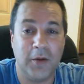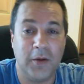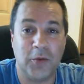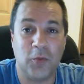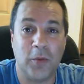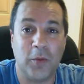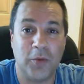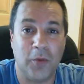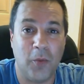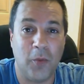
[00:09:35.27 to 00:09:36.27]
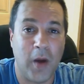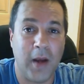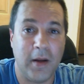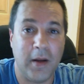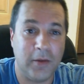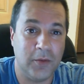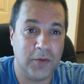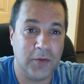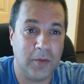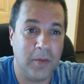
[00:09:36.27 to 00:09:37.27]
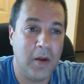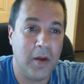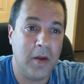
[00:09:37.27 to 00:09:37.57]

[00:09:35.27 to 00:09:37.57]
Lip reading: storms on the way. I'll do some